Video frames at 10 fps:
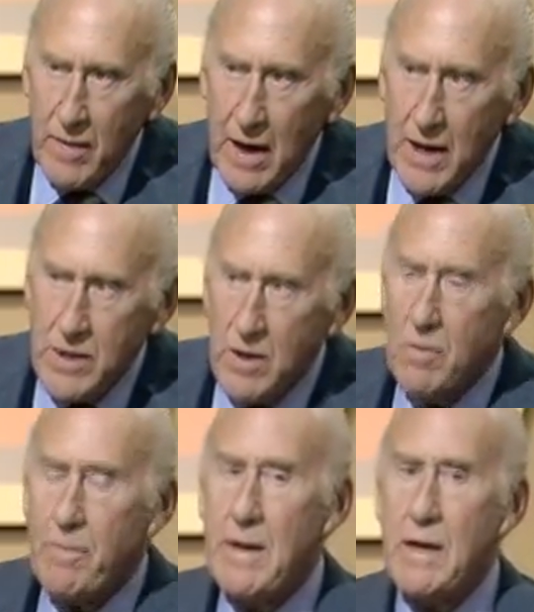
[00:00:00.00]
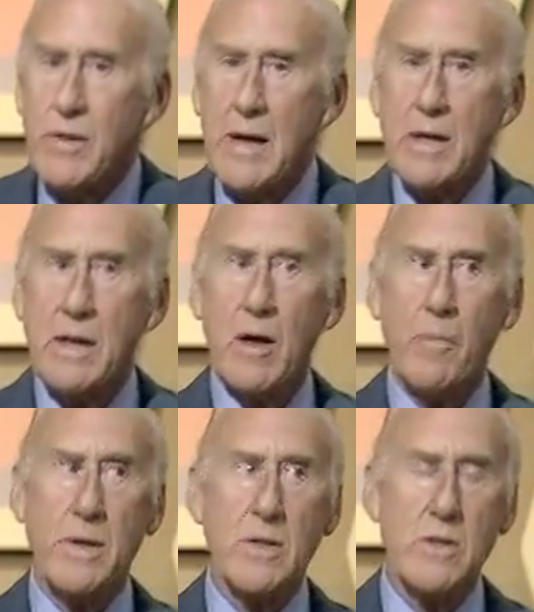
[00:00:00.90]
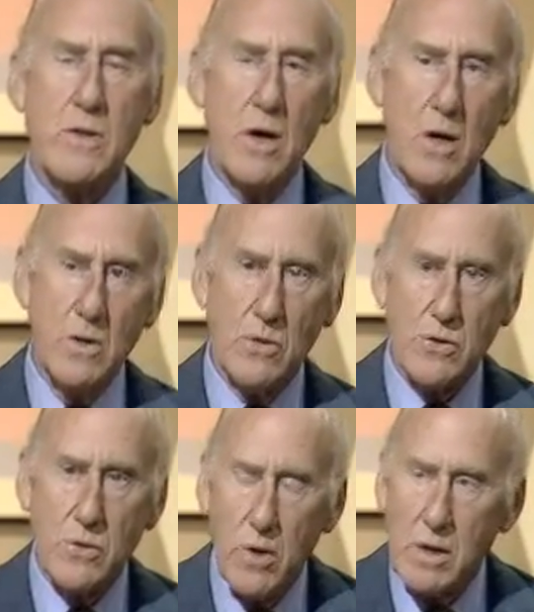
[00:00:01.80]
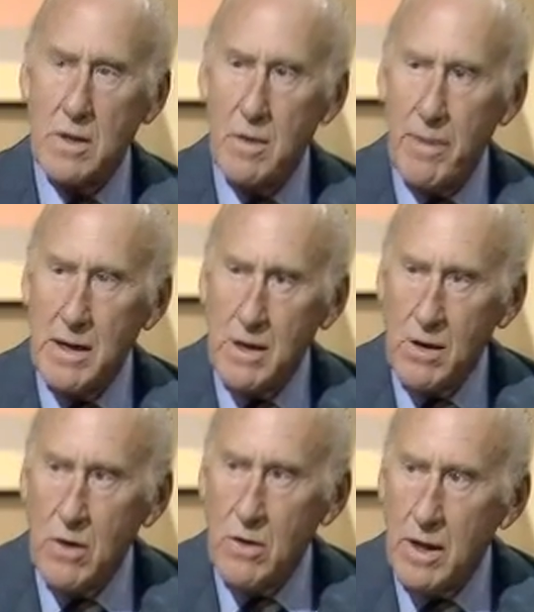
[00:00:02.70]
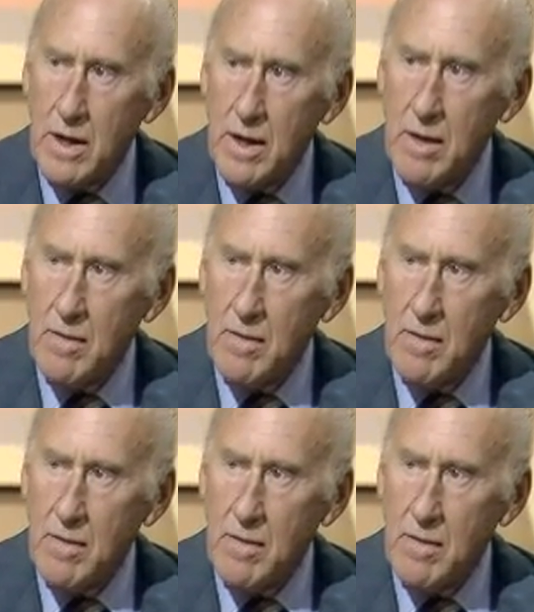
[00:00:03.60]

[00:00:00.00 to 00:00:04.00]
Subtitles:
I don't believe that Anthony Hopkins knows what the Patagonian